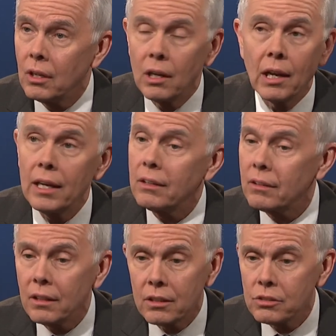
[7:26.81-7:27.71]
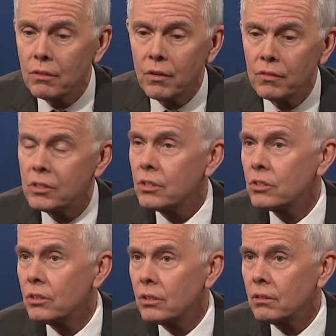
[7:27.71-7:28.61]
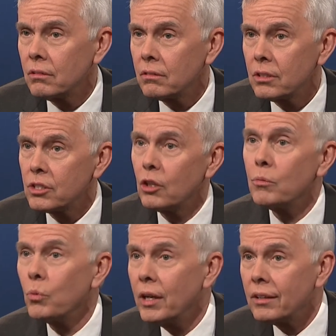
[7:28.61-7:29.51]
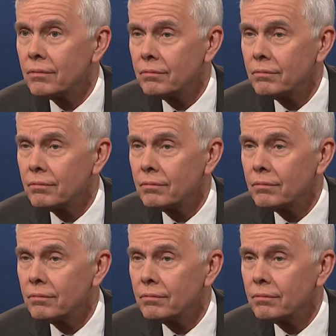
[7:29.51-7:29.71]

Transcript: like the Conservative decision to sell them wheat